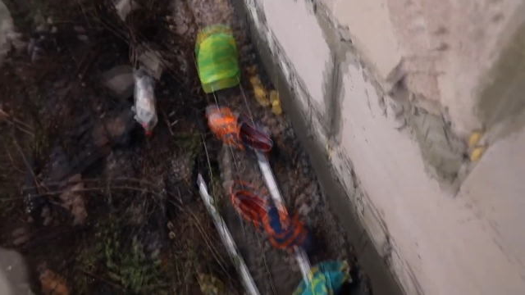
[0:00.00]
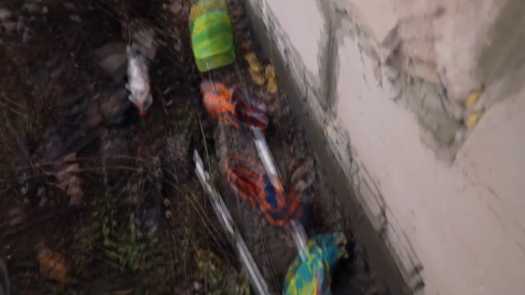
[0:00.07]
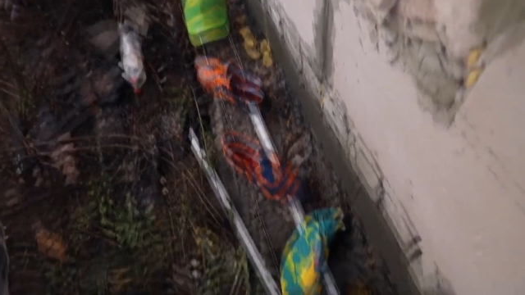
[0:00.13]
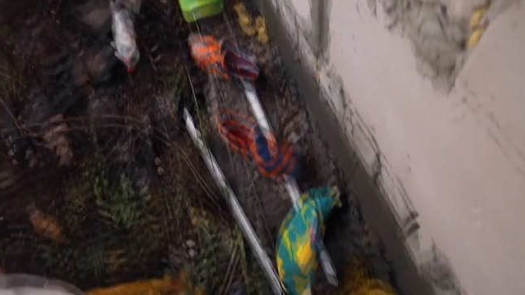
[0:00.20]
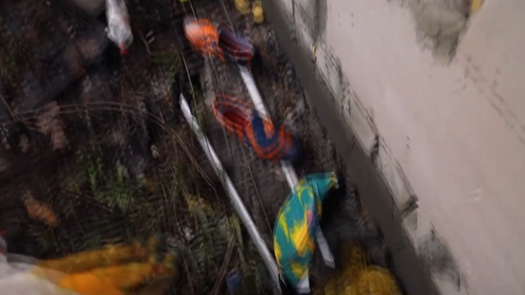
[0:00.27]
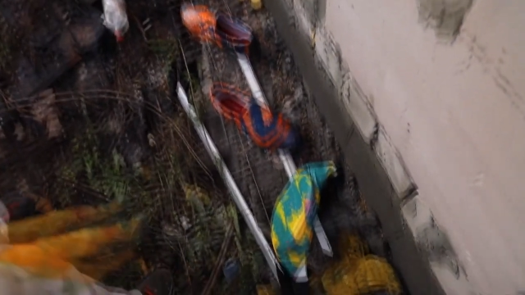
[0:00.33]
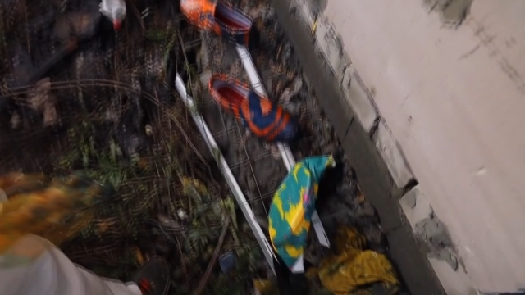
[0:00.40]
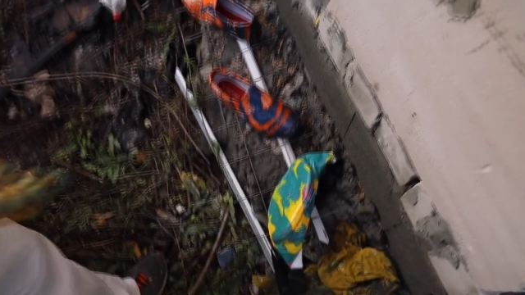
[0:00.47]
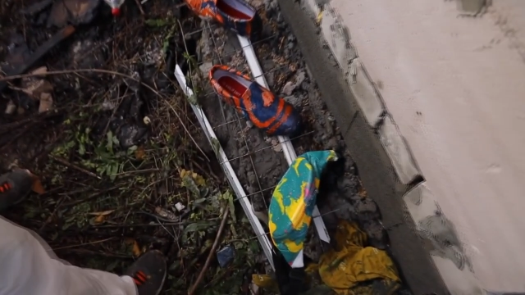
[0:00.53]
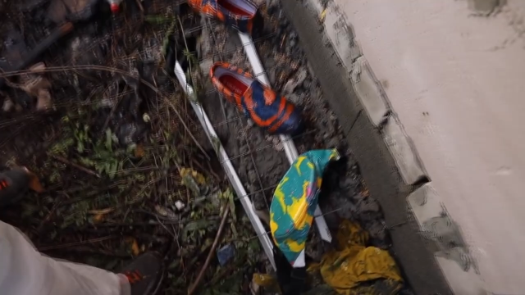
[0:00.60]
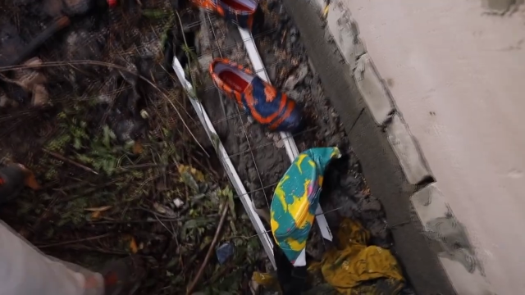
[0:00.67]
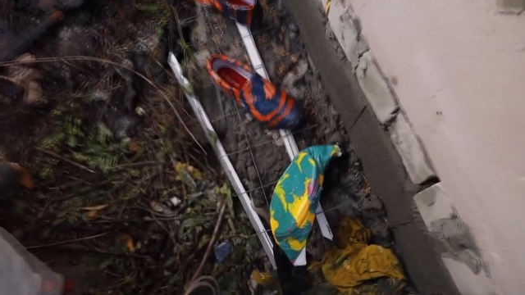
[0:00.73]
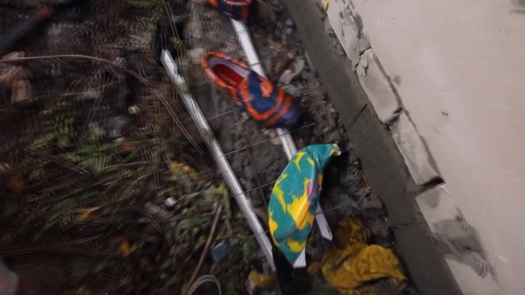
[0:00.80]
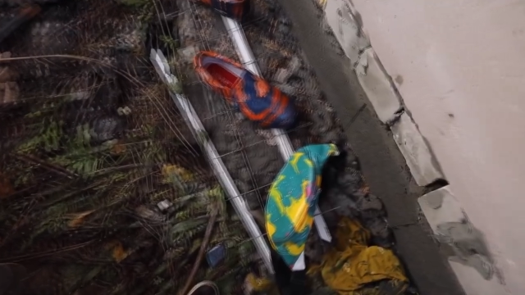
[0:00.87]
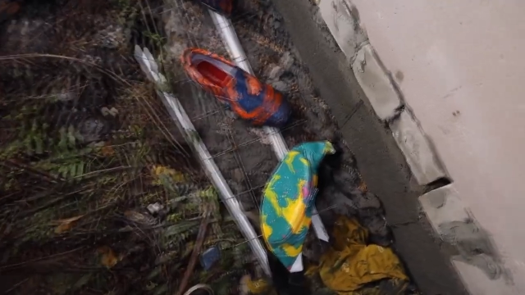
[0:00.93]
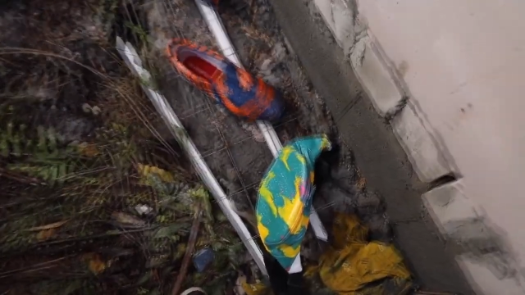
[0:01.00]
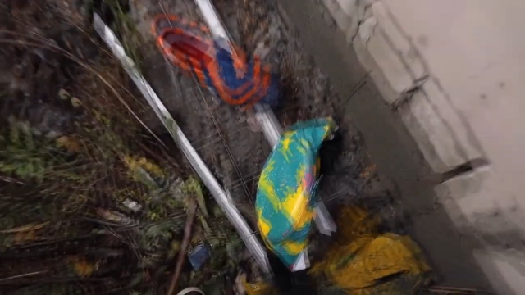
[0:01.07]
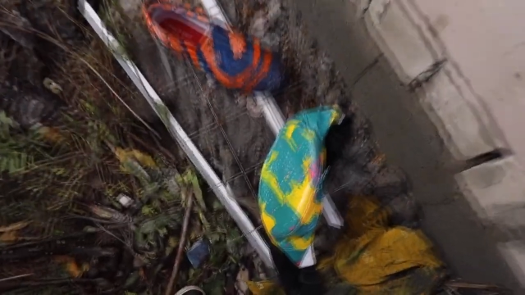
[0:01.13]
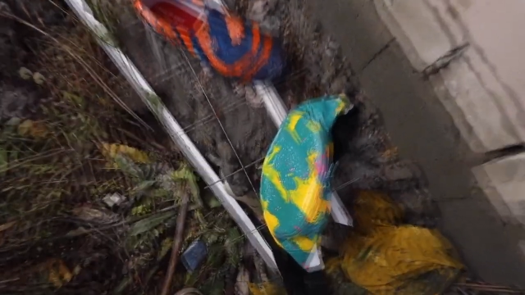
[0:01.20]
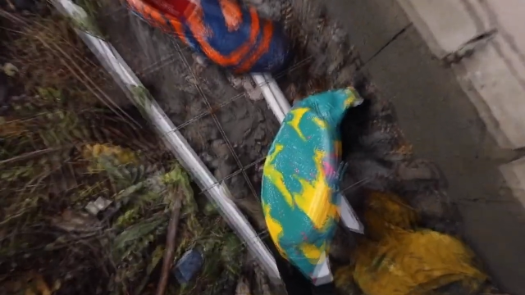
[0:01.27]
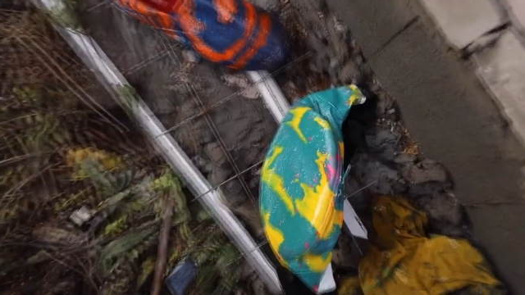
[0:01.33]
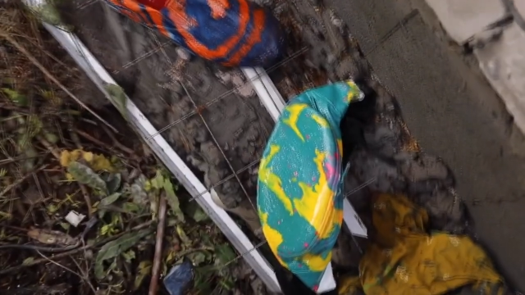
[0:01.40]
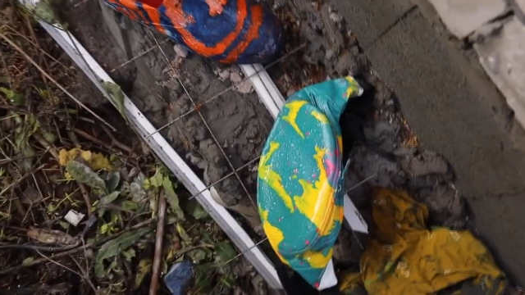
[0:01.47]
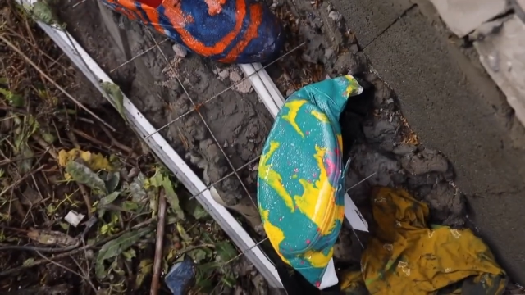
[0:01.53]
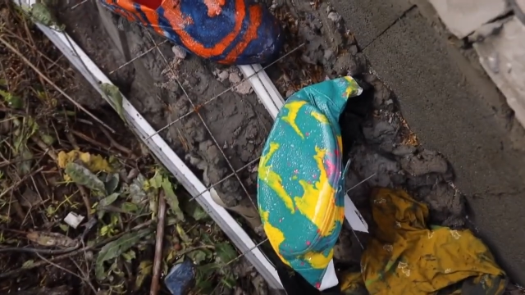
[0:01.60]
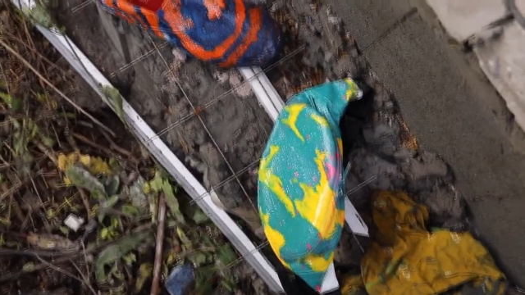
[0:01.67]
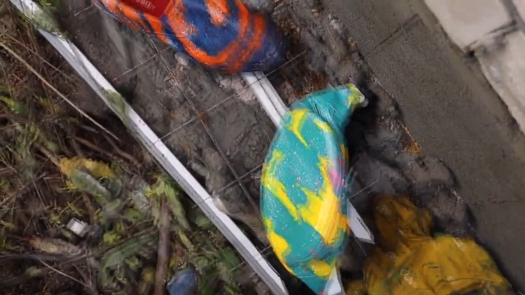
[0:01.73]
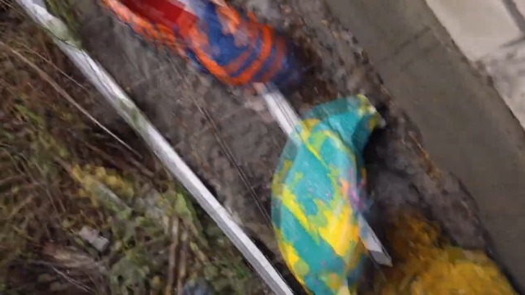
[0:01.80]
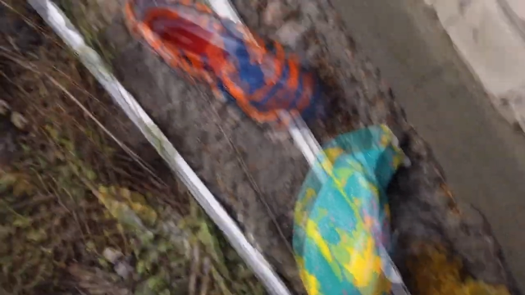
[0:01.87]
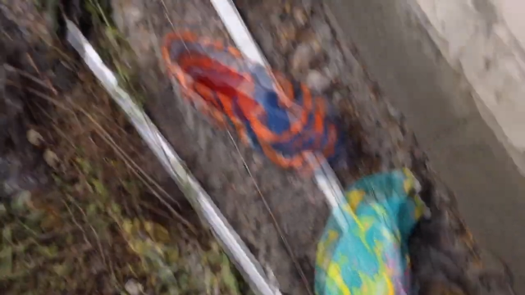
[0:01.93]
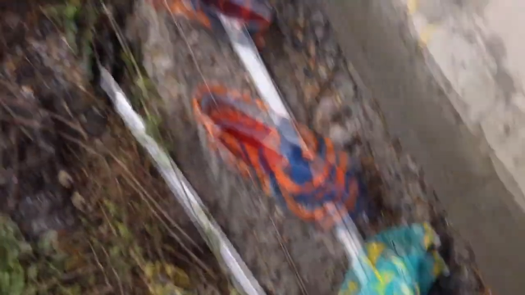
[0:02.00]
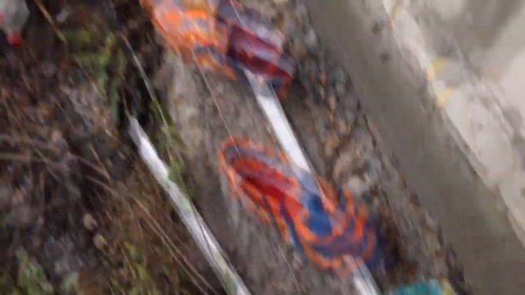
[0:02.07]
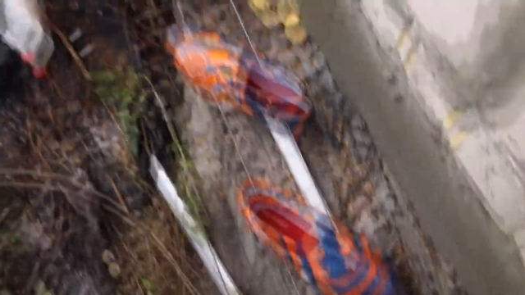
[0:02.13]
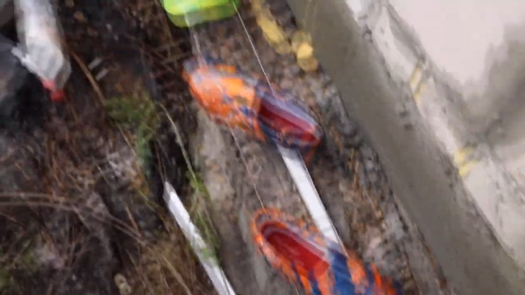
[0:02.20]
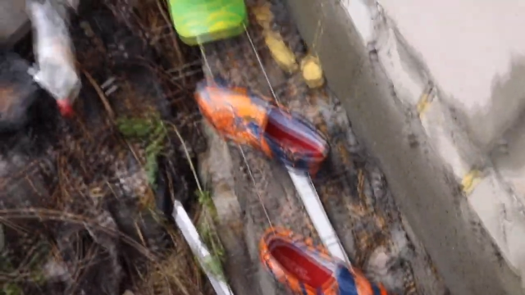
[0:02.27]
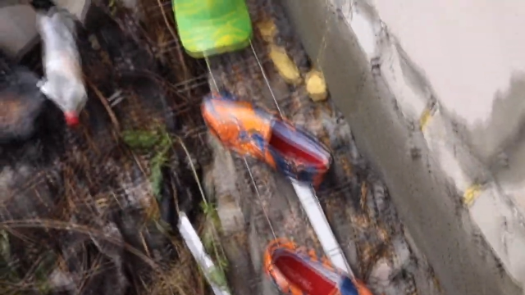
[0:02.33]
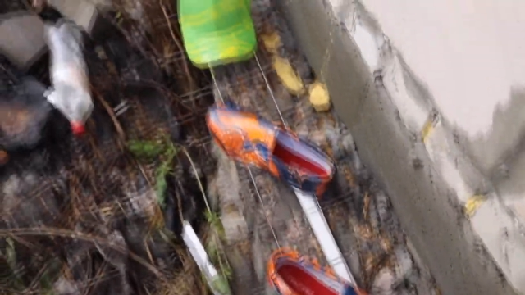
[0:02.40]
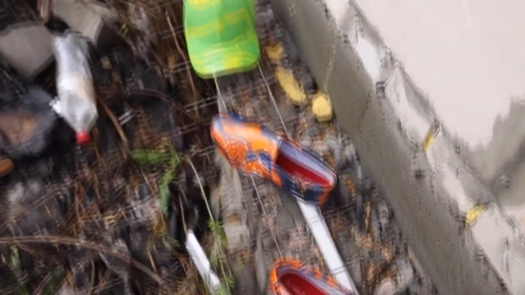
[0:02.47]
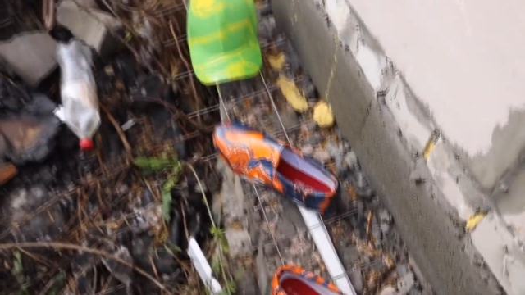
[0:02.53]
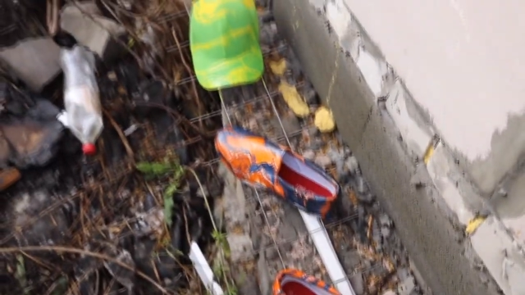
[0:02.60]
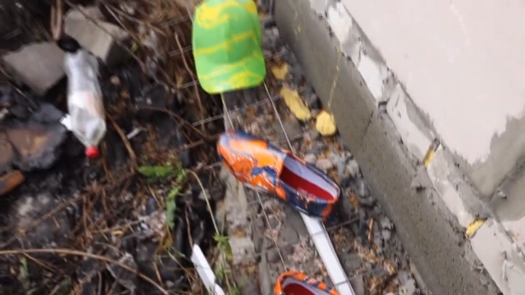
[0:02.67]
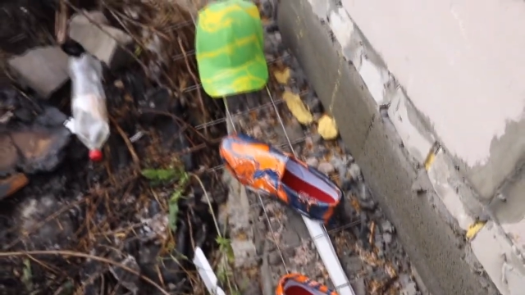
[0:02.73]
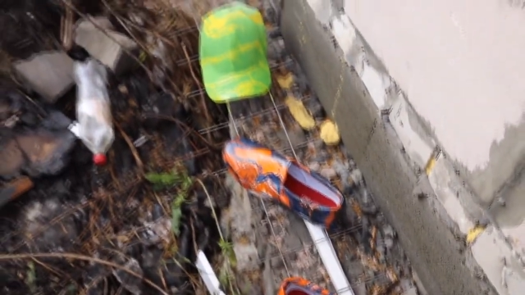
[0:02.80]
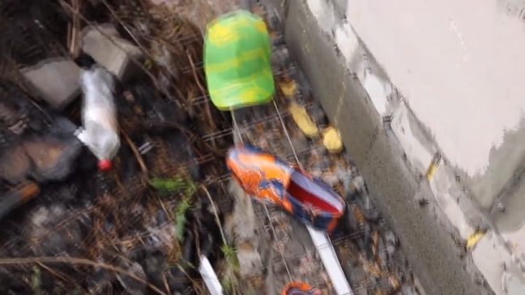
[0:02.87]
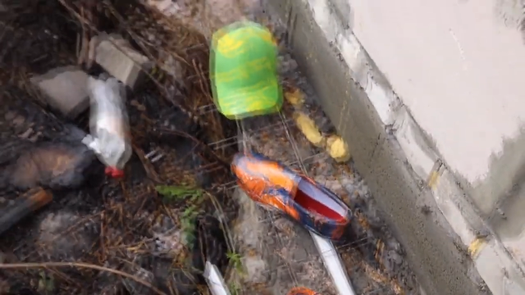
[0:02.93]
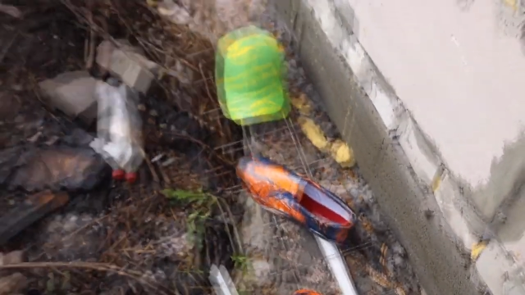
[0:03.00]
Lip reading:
No face is visible, so there are no lips to read.